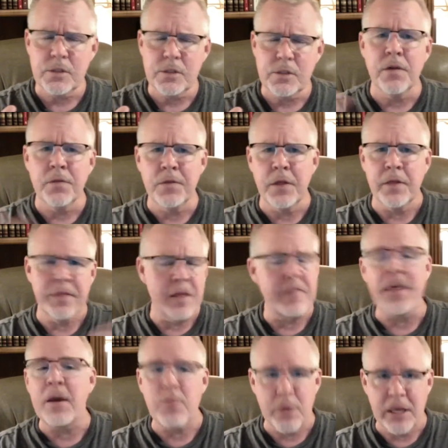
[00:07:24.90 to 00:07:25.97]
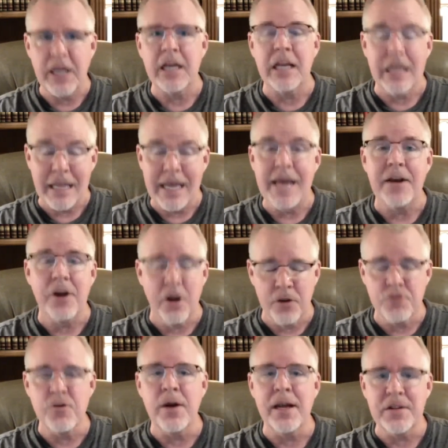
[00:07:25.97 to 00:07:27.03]
that they would get letter
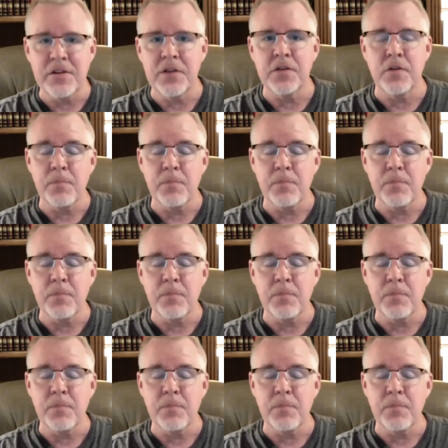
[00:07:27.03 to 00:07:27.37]
addresses